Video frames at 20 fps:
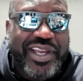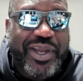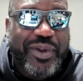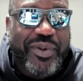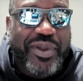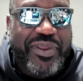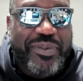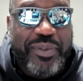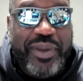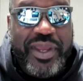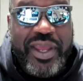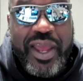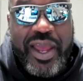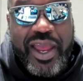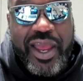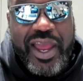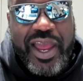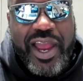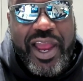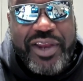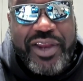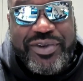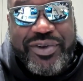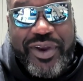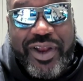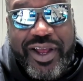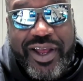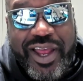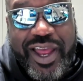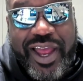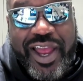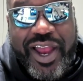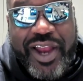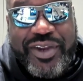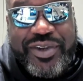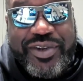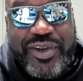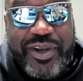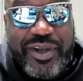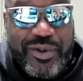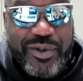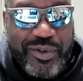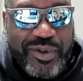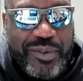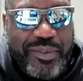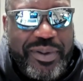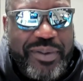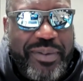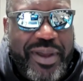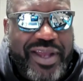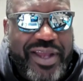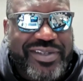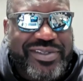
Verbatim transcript: it with me. Extra, extra. We'll be back